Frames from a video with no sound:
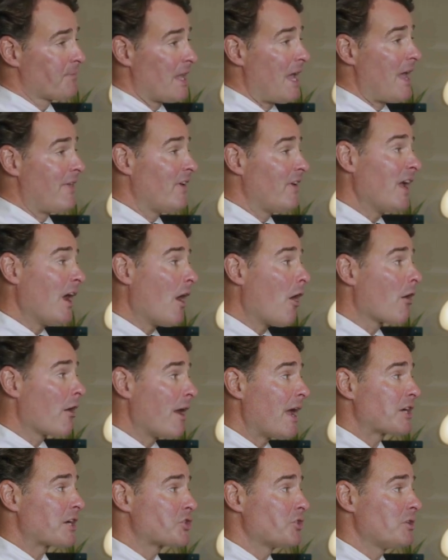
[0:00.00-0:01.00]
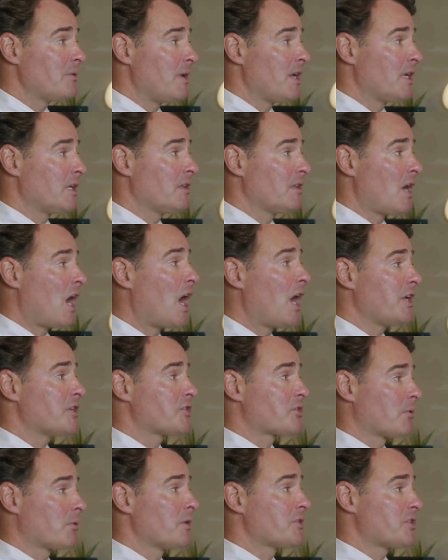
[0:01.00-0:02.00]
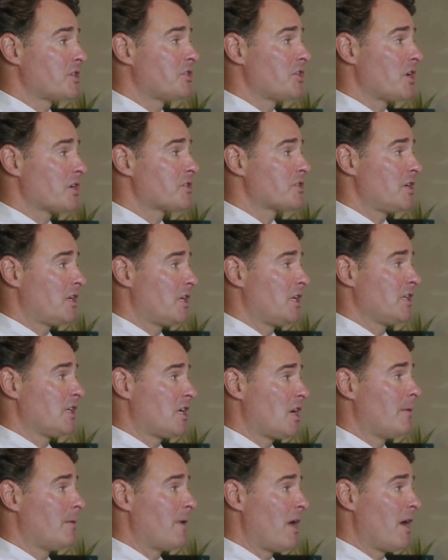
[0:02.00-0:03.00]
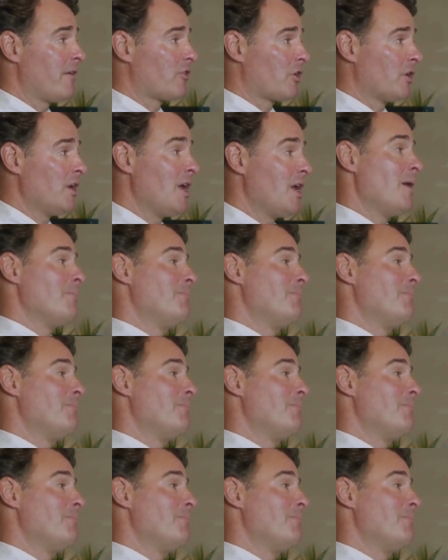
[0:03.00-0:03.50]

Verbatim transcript: And they are actually making the highest gross adjusted income ever.